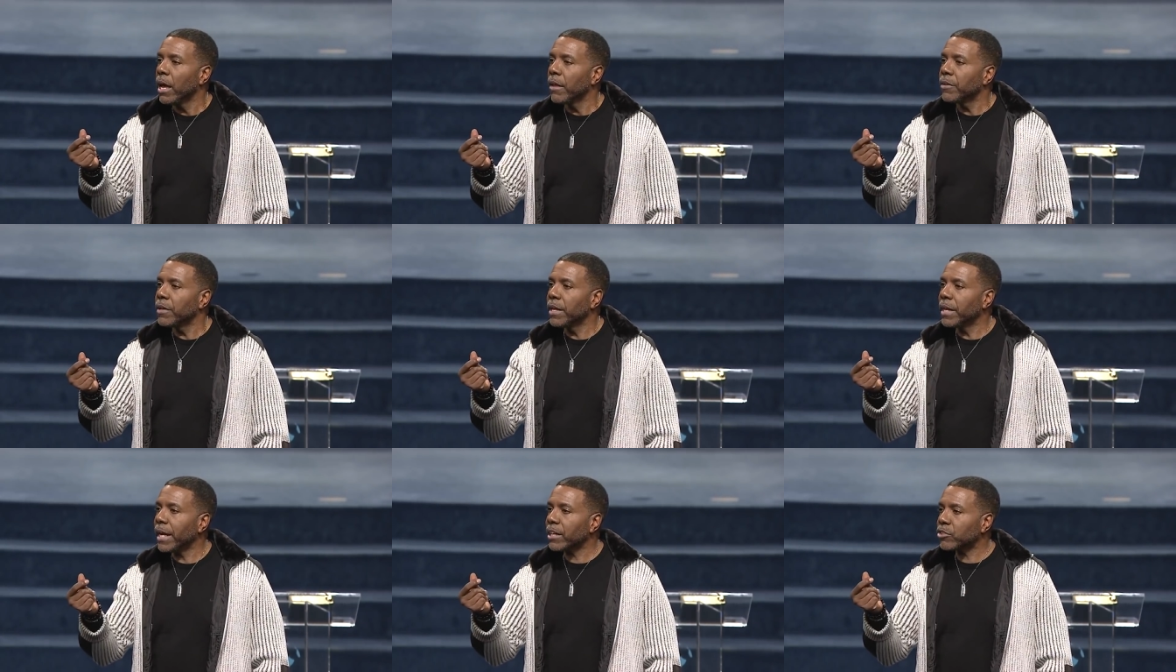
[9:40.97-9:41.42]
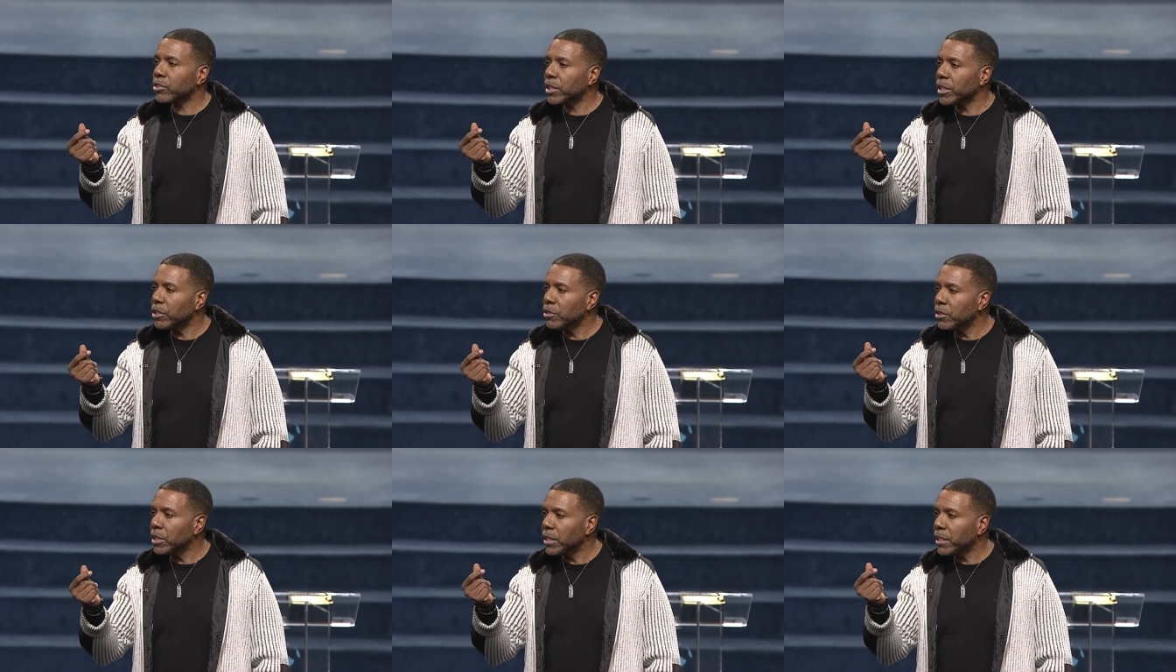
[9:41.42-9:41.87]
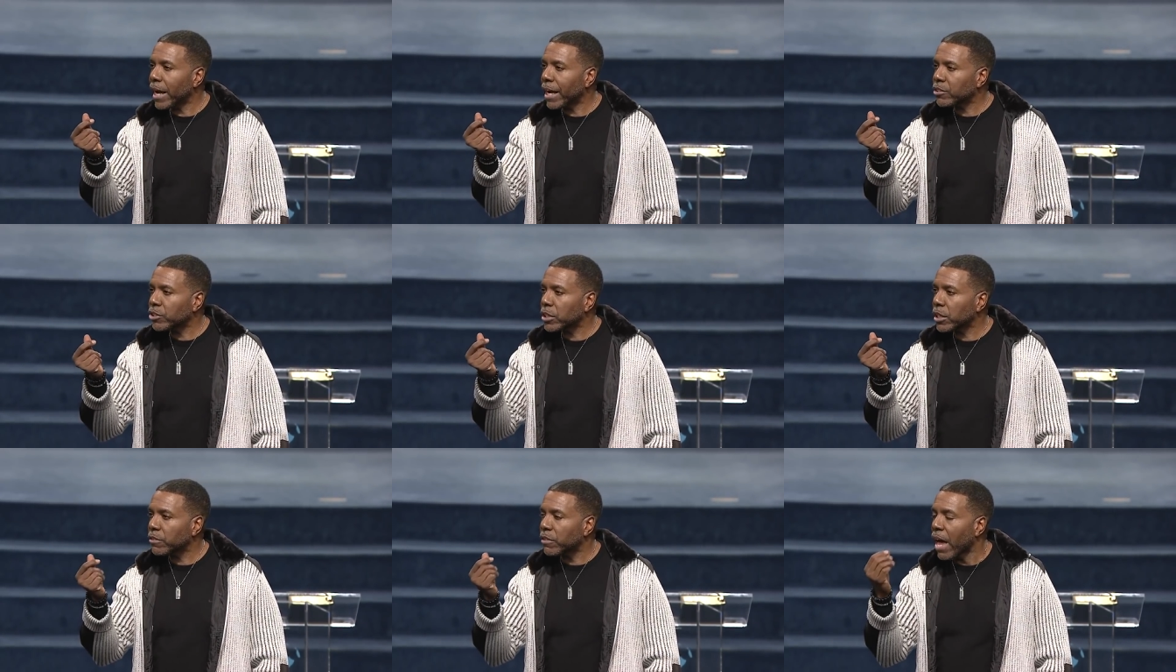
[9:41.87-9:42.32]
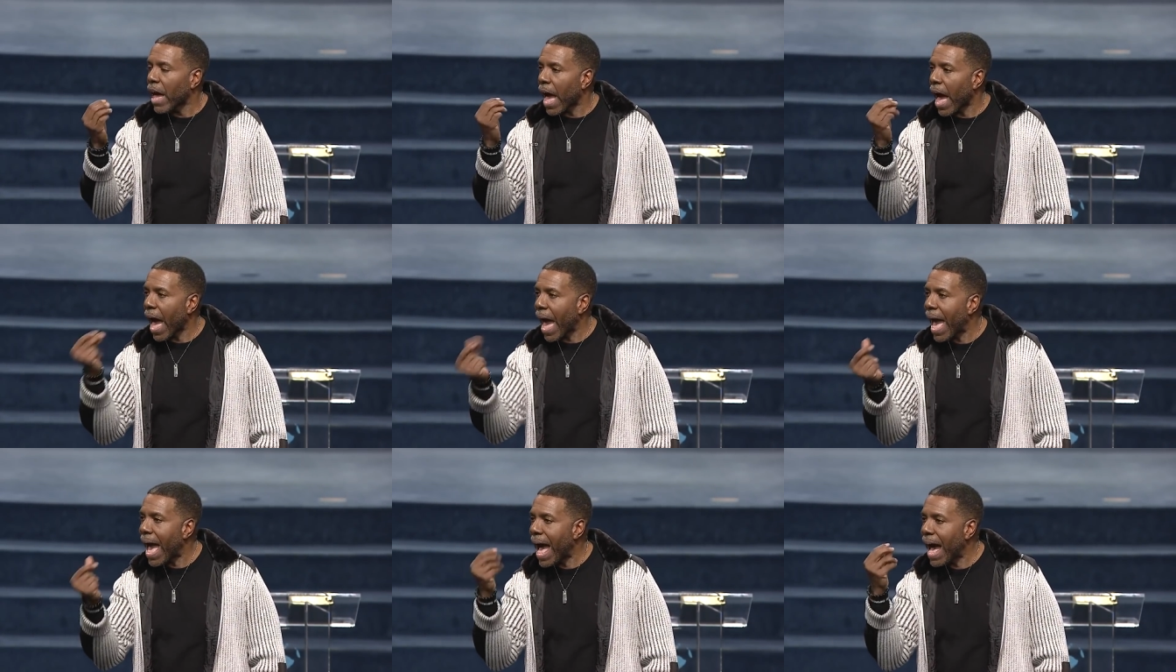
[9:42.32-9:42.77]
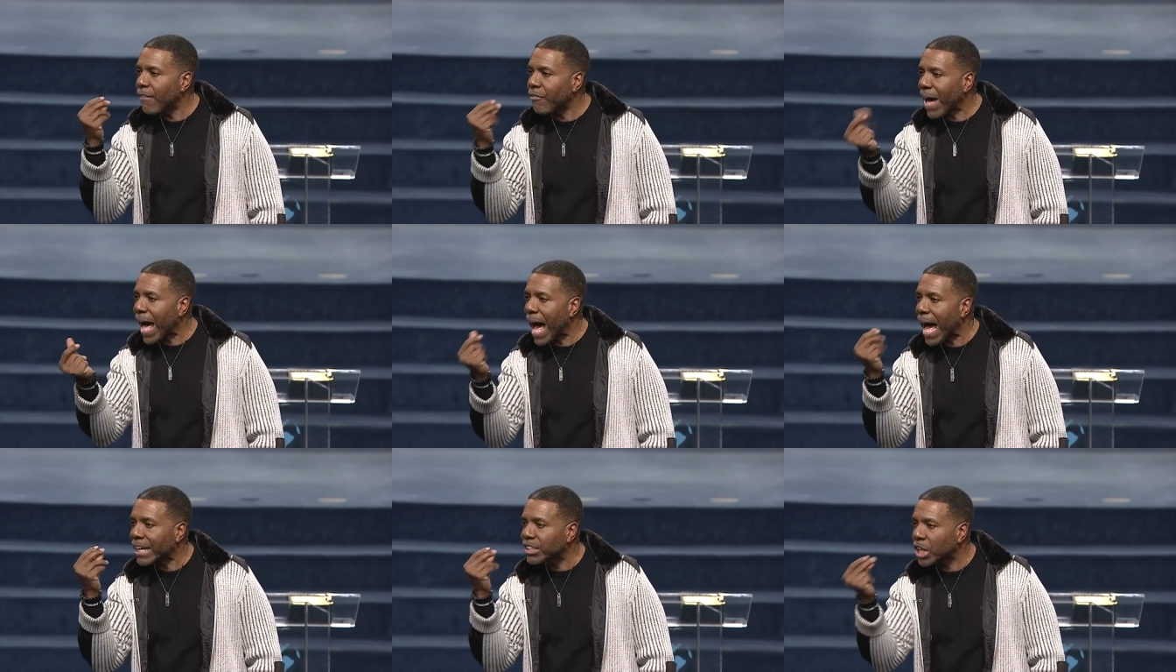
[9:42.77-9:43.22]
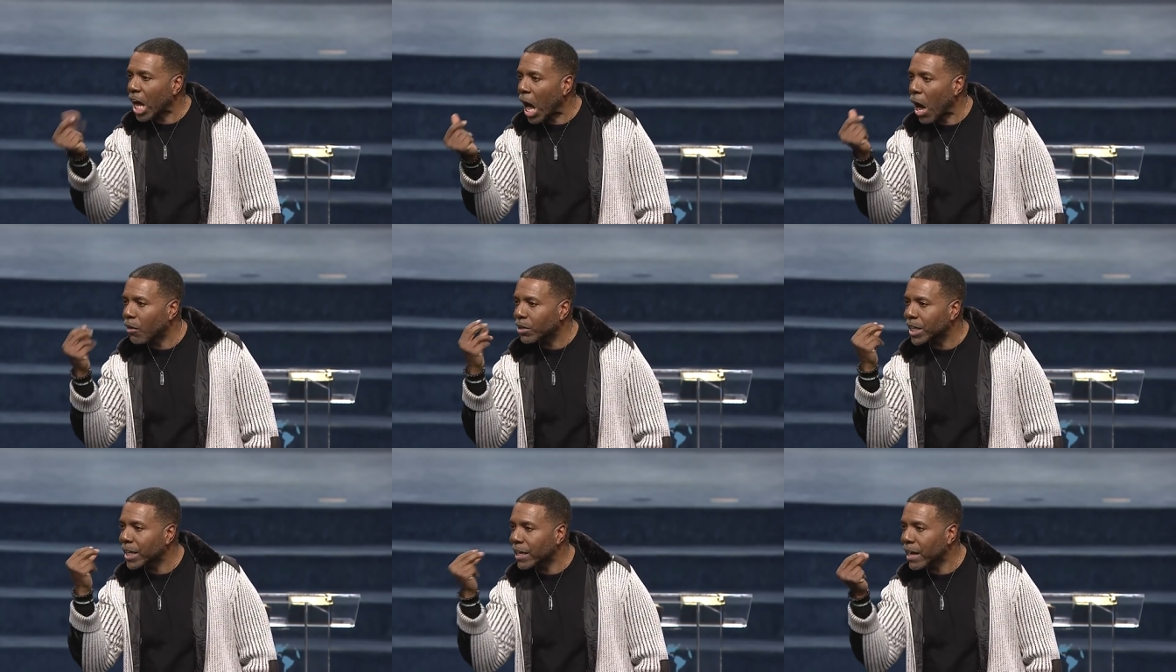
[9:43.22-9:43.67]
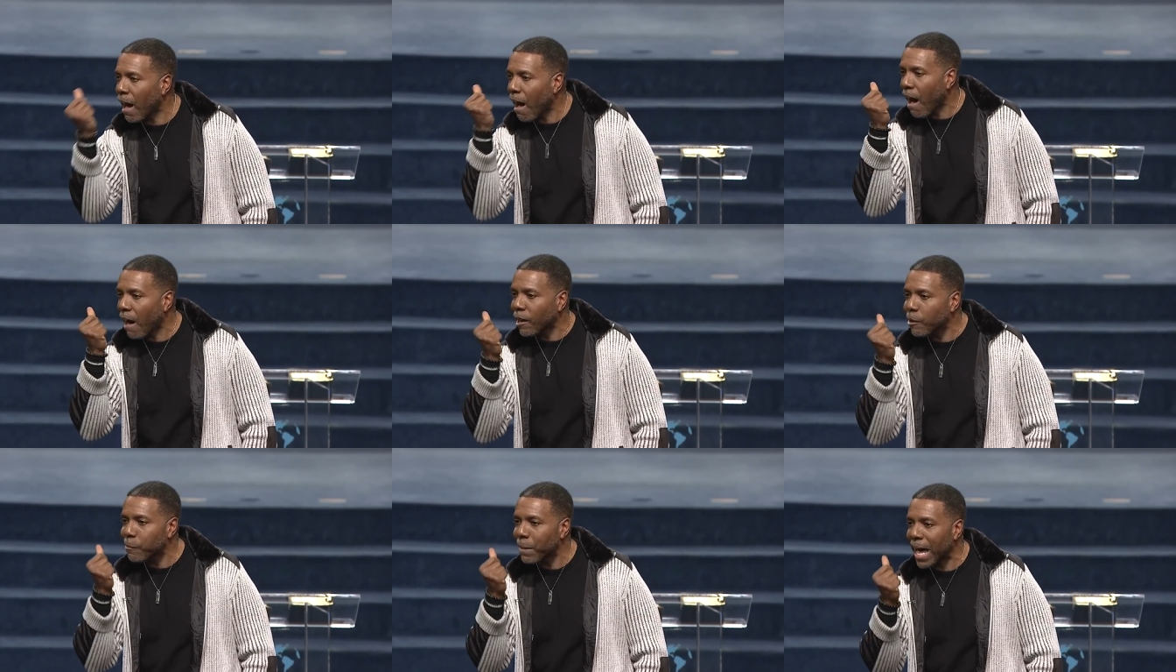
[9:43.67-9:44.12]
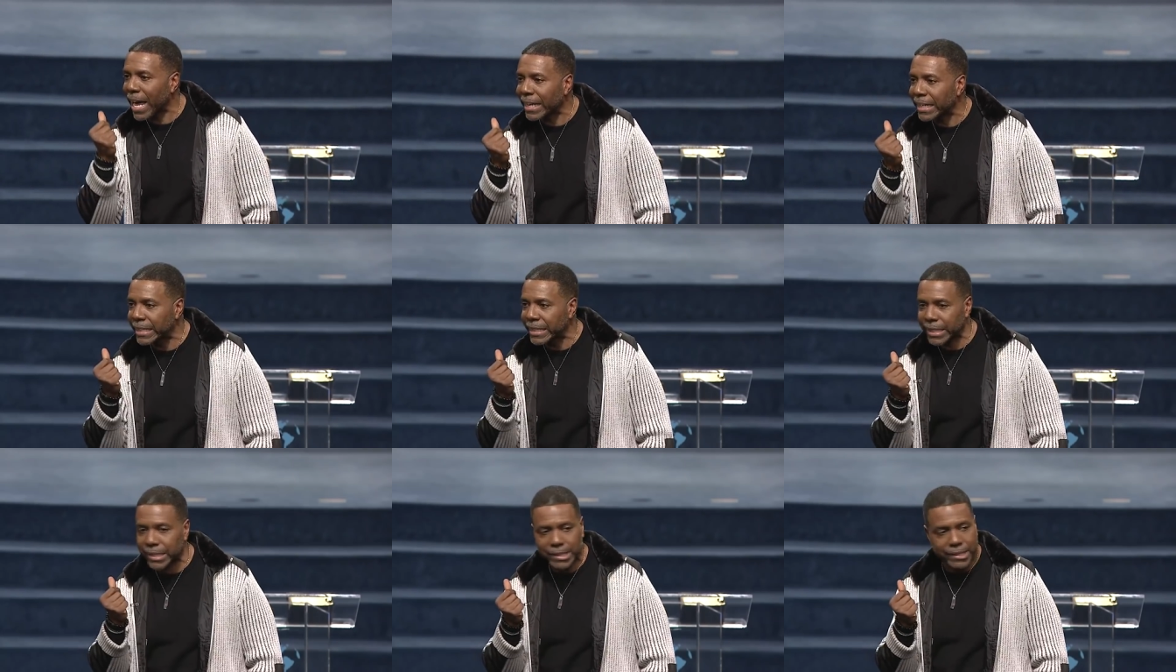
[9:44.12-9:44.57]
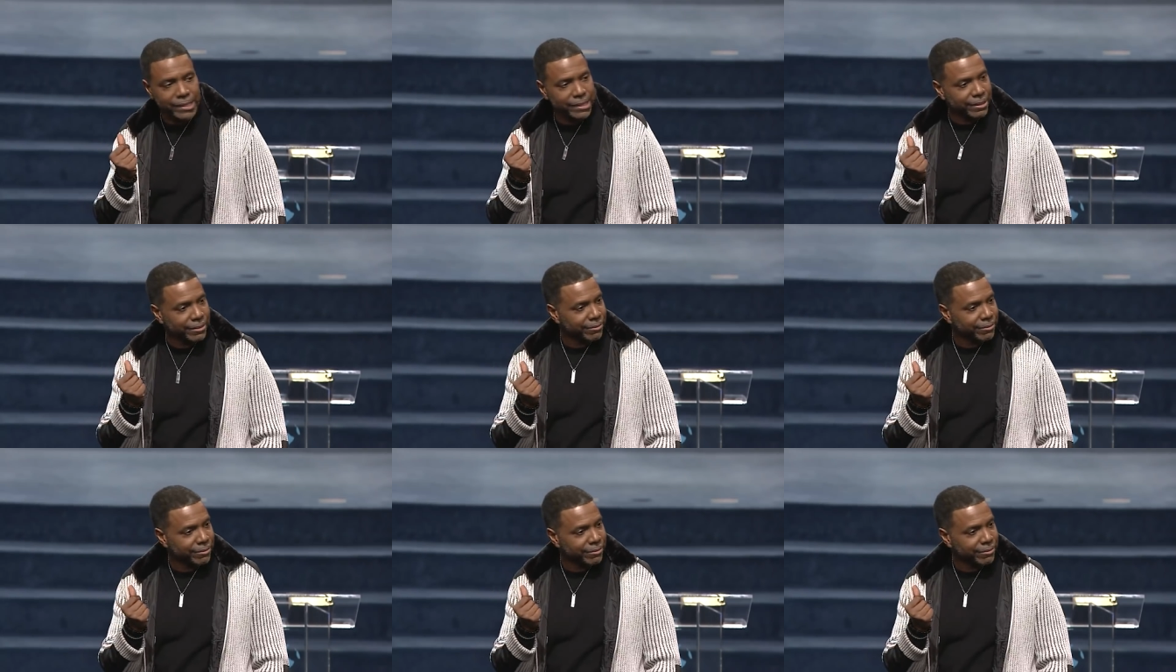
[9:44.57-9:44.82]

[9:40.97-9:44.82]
the next thing you need to ask yourself have I talked to God about this?